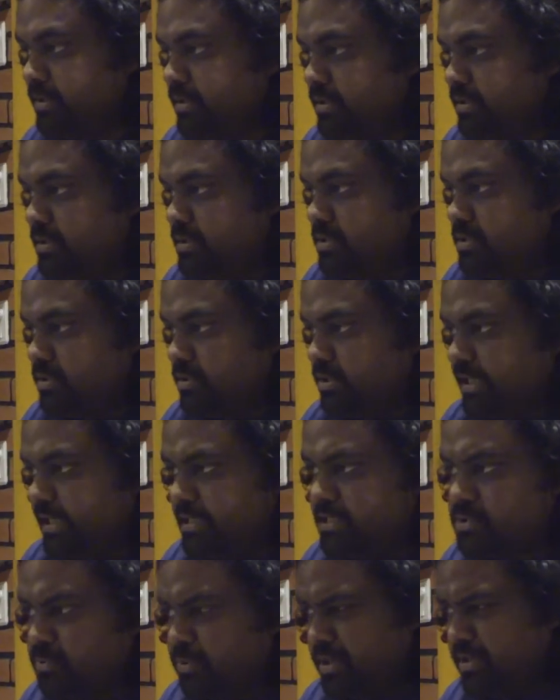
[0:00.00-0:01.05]
So
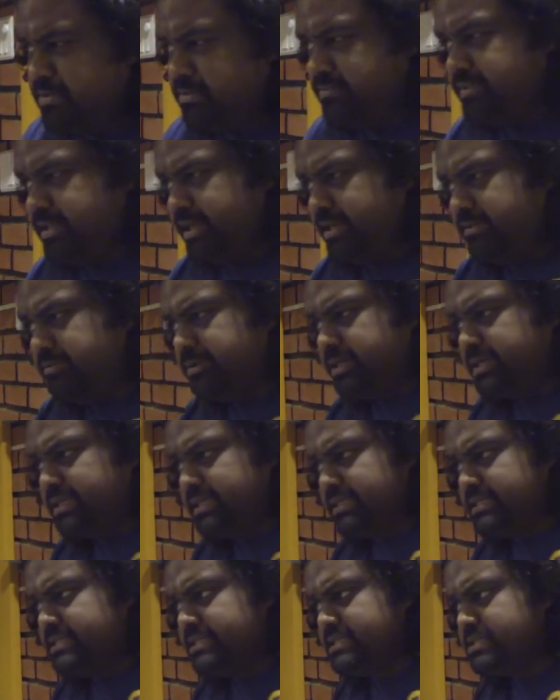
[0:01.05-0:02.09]
that's one of the
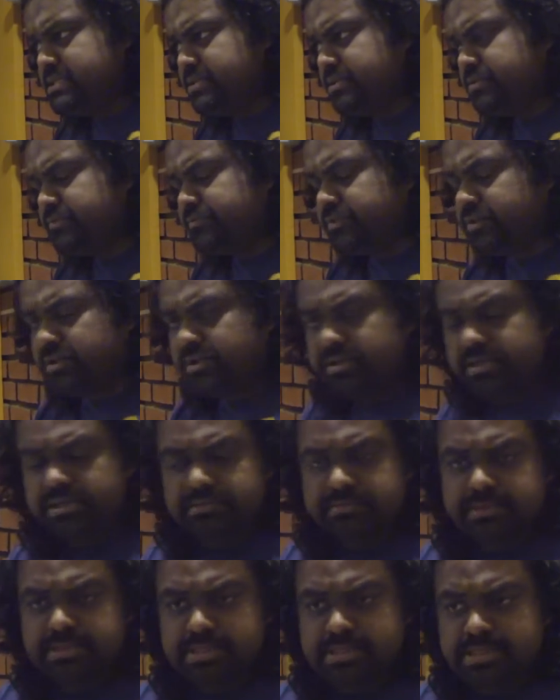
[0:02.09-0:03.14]
advantages of chord
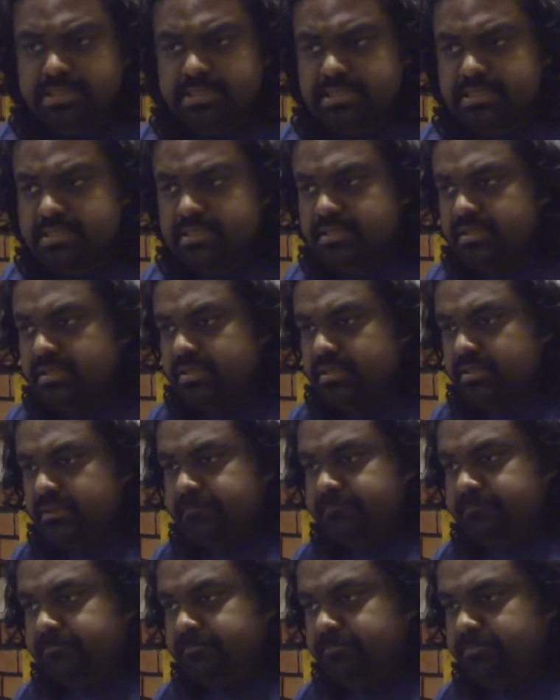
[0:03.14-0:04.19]
inversions,
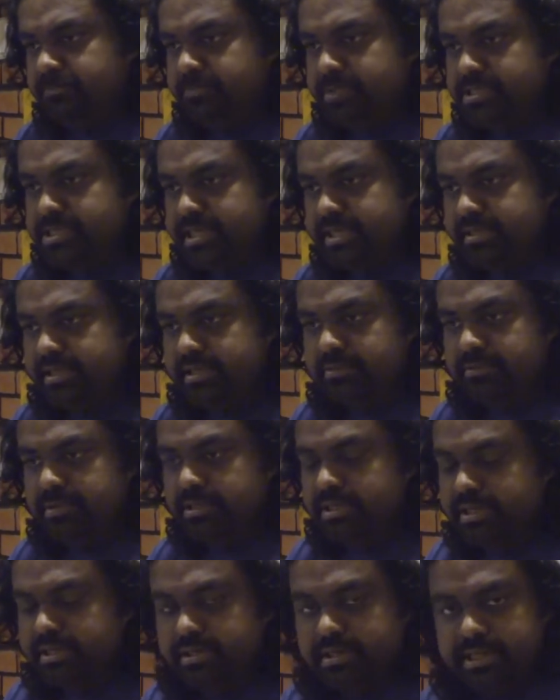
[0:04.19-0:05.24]
which I think will
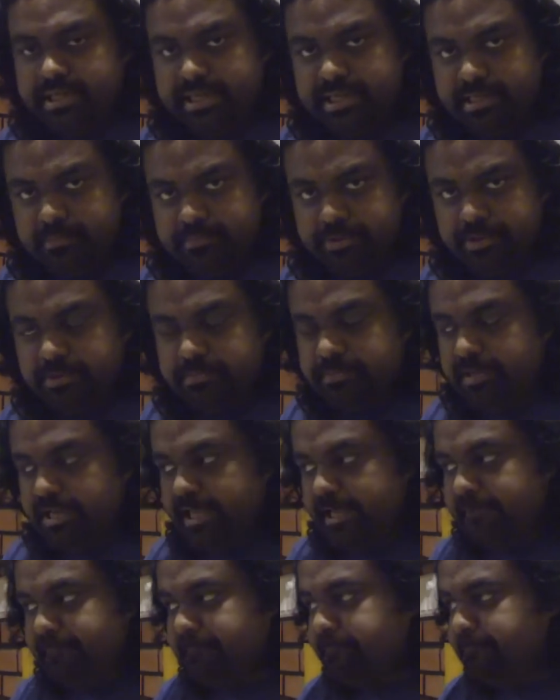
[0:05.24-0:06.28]
really help your
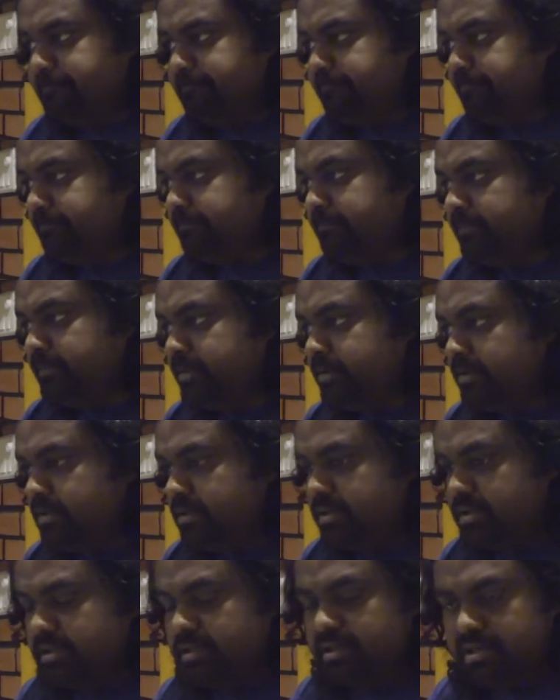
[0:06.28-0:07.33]
playing.
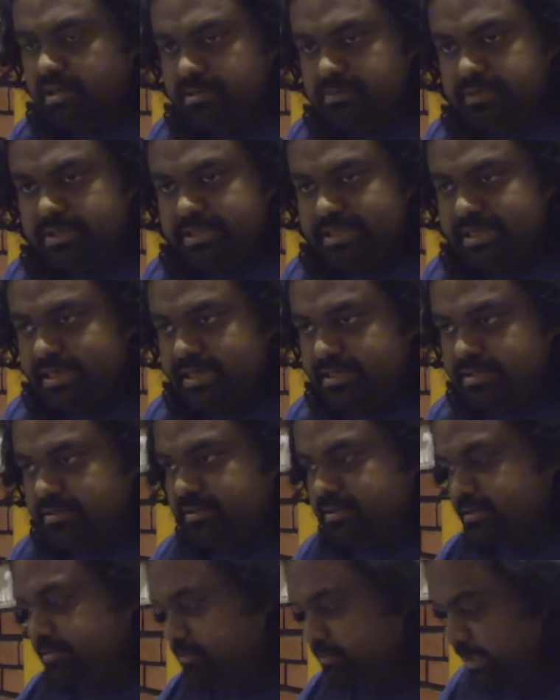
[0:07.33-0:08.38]
Along with that,
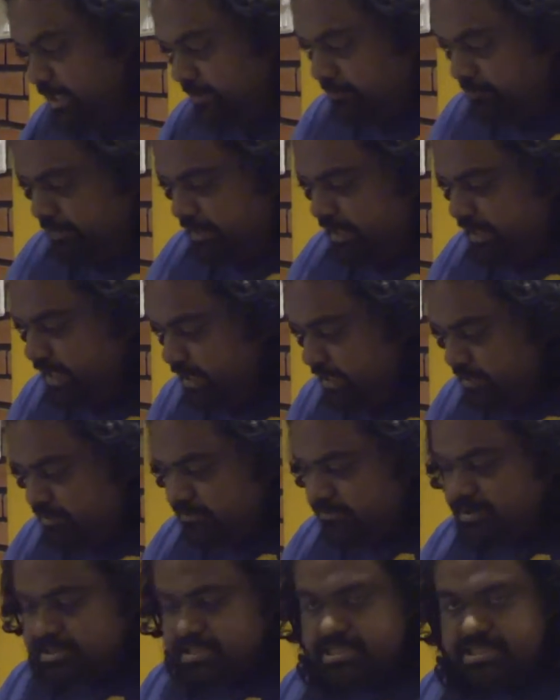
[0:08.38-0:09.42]
by playing
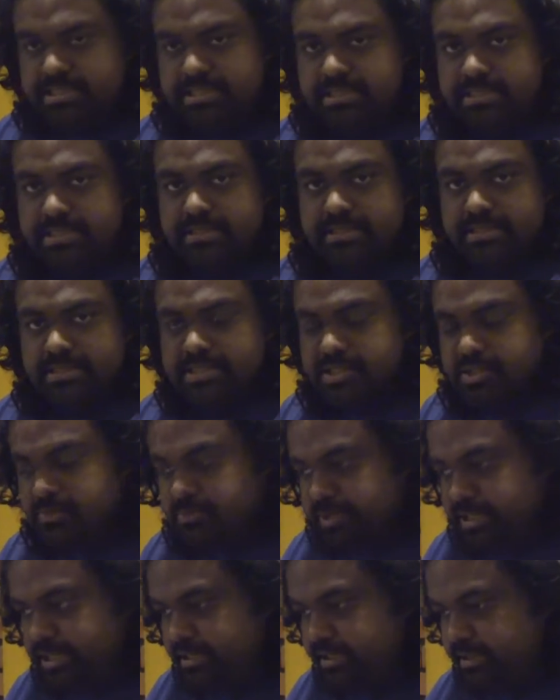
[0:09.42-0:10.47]
inversions in this
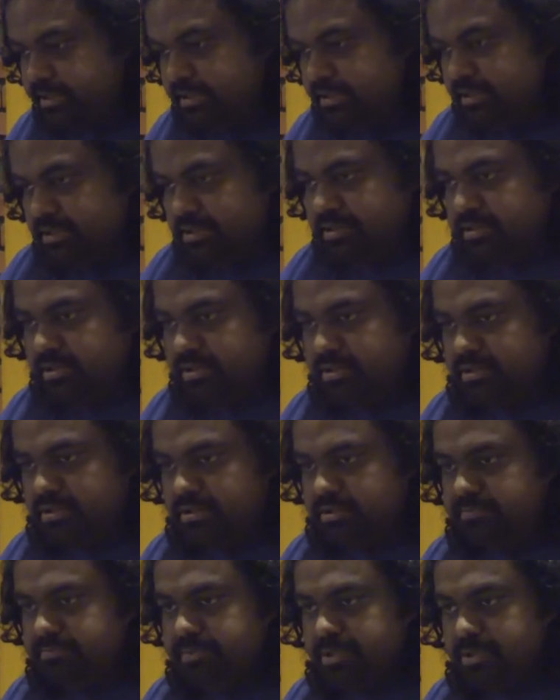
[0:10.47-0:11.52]
way,
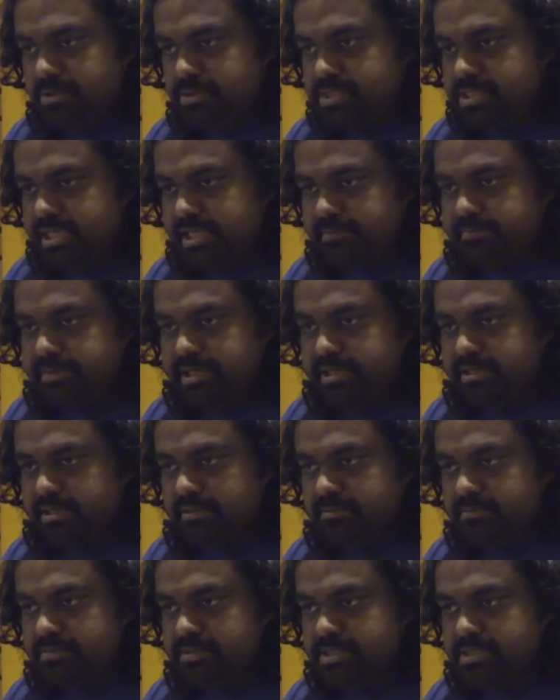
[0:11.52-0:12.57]
your music
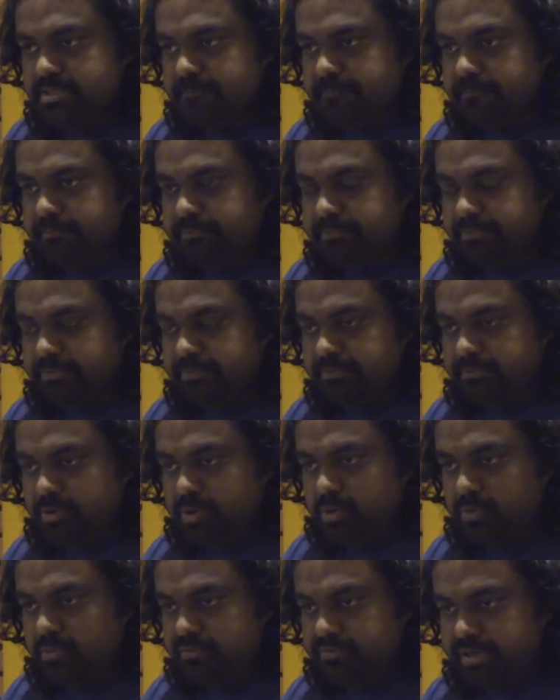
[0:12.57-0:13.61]
becomes
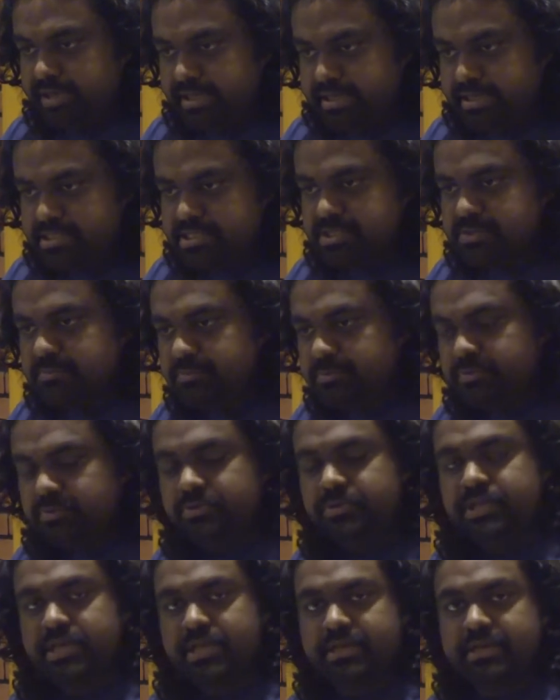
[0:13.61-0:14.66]
very
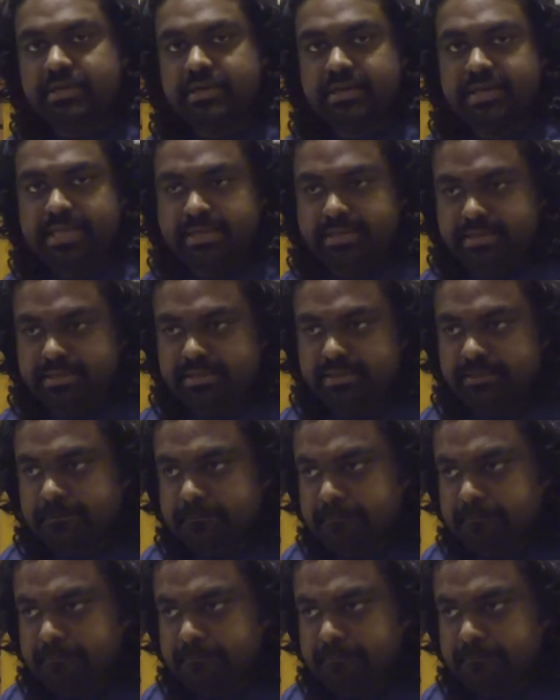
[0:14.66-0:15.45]
smooth and connected.